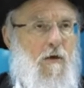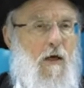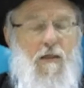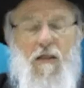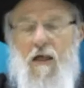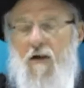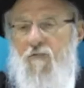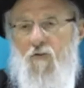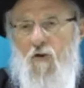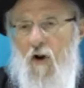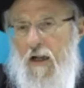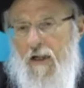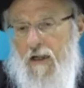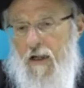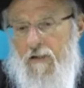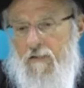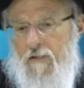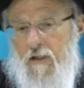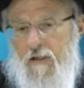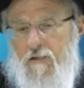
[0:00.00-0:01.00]
And therefore, I
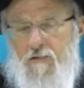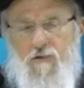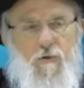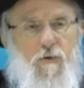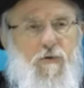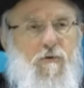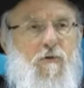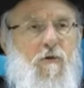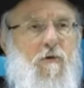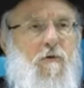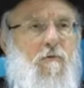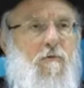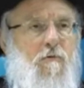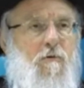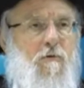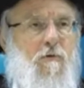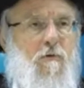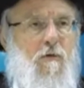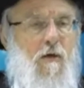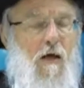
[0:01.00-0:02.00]
can't take it seriously.
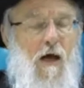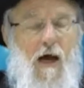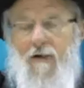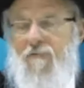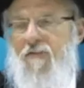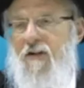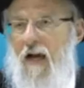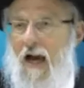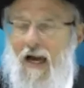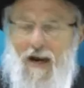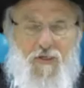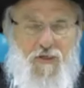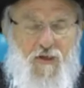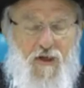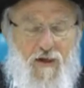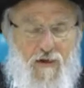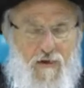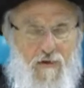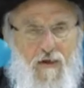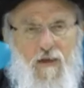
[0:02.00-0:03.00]
I've got to
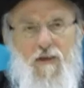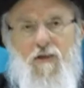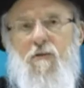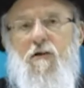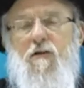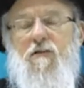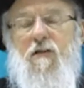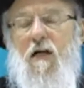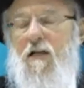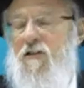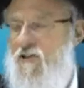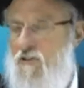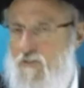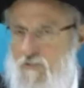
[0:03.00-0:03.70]
think either he's not